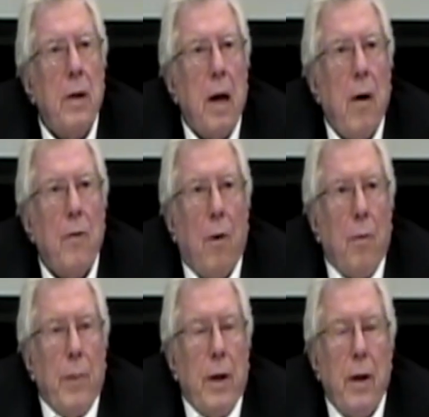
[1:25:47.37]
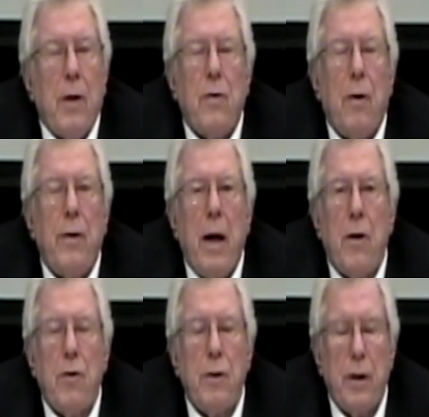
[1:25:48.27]
town hall meetings or
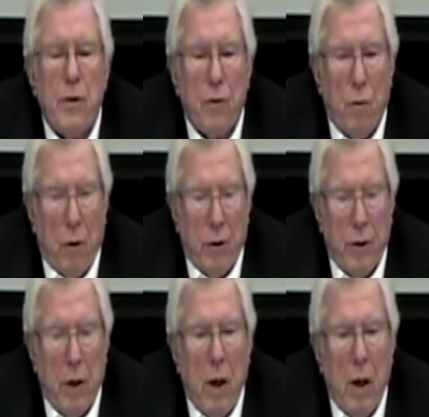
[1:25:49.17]
national discourse